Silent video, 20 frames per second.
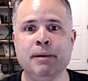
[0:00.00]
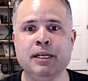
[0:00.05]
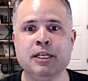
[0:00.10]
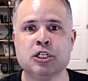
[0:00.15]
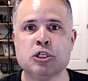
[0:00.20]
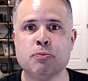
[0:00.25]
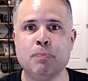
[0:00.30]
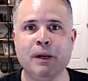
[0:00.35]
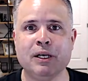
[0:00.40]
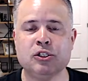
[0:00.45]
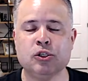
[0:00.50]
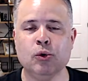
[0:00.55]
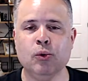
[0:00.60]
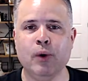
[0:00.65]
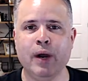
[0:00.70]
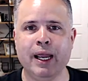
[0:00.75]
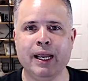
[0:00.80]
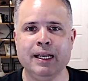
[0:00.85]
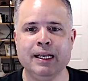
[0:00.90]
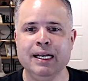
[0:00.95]
in a special
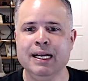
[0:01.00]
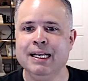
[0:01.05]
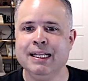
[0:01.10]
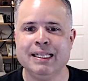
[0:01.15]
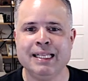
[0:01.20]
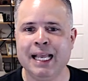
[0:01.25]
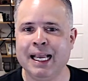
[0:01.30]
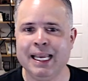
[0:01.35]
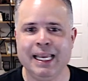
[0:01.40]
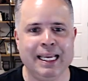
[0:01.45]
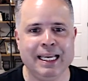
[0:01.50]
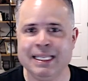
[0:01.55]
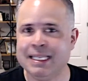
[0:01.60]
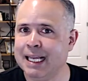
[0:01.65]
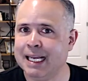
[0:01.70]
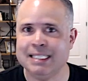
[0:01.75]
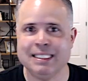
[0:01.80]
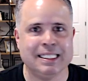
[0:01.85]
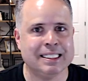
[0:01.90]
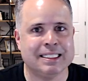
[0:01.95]
way
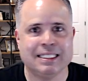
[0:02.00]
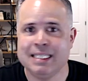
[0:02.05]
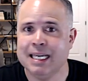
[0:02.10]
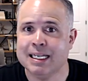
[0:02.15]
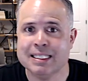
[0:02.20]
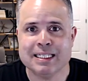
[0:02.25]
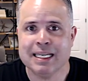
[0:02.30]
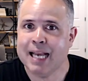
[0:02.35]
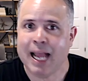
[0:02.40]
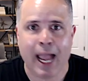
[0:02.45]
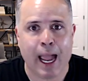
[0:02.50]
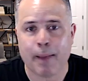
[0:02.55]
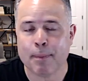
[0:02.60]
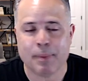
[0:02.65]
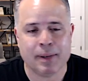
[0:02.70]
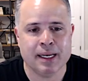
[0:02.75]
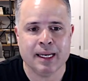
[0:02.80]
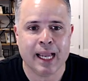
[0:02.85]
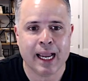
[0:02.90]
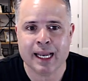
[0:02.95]
that just doesn't
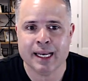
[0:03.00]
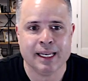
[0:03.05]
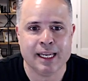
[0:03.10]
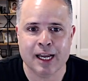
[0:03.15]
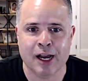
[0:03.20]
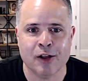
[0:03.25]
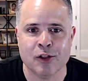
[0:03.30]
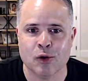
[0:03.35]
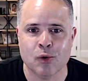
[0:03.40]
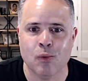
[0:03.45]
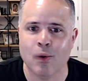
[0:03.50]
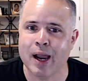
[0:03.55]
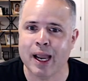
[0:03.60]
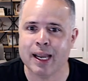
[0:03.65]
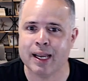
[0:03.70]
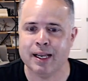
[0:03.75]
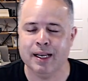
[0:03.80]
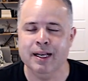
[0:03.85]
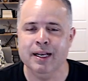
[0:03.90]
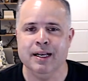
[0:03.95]
happen any other
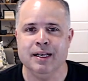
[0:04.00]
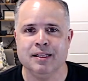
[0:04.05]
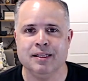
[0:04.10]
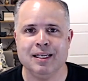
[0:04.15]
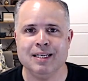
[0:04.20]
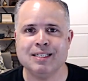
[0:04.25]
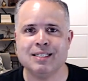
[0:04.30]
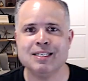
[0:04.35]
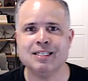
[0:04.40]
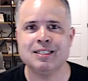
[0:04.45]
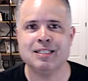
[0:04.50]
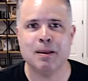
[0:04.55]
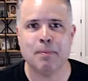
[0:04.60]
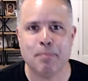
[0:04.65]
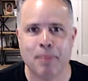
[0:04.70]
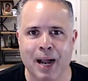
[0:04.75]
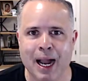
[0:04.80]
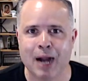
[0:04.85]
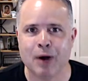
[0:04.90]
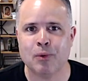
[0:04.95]
way. This is the
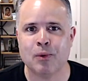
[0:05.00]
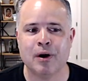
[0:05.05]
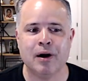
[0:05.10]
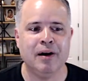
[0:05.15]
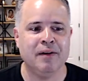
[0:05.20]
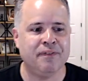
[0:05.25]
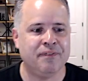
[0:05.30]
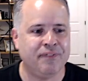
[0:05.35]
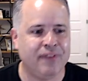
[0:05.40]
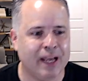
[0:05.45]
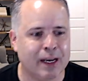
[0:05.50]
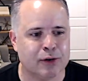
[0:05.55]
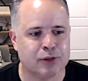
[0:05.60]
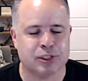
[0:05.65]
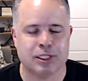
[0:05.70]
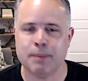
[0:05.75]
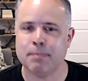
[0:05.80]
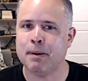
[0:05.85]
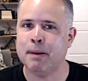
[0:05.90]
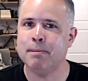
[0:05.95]
power of
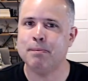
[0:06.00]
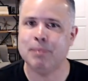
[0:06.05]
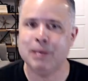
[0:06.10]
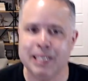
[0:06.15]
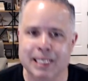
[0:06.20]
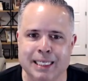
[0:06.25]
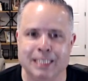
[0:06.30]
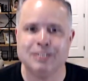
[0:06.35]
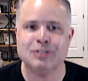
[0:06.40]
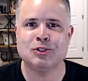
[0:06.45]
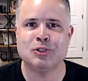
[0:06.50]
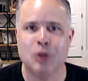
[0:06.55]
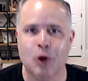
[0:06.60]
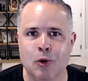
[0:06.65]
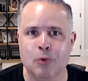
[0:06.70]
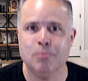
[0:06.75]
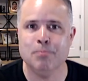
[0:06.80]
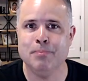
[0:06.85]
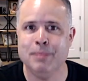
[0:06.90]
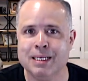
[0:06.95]
fellowship. And please
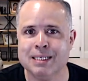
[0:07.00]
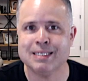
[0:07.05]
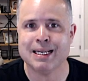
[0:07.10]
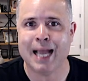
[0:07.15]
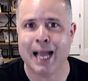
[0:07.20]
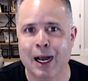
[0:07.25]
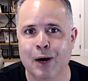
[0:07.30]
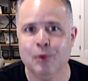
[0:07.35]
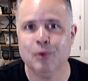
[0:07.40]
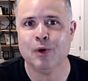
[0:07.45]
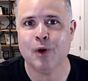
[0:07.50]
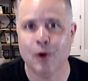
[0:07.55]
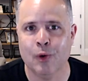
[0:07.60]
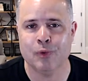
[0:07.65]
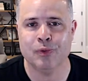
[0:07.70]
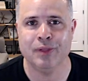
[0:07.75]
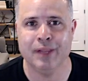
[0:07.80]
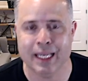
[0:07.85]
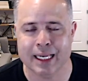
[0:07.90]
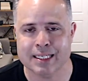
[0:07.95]
don't miss out
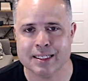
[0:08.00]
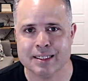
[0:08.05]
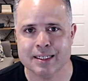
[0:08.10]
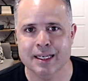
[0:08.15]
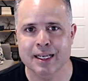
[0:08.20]
on this.